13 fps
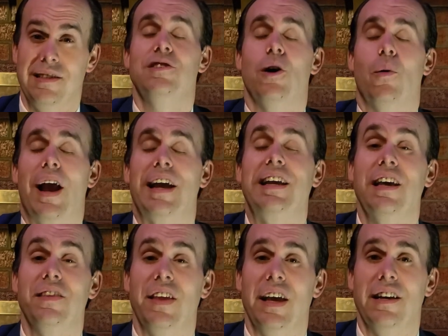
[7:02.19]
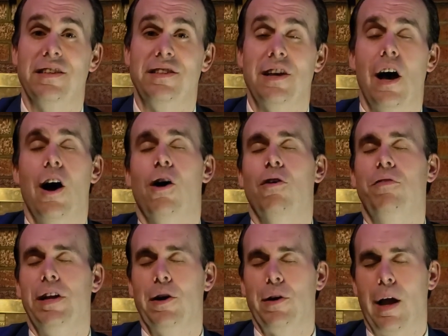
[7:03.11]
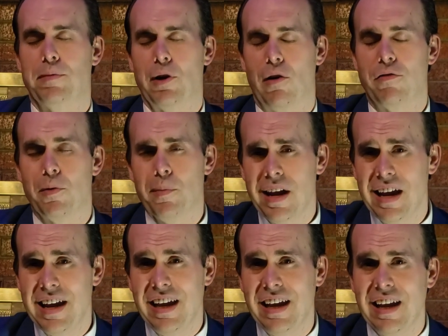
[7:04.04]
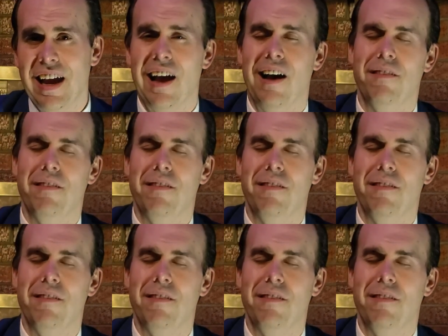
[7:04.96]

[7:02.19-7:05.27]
So when I get this, video games aren't for me,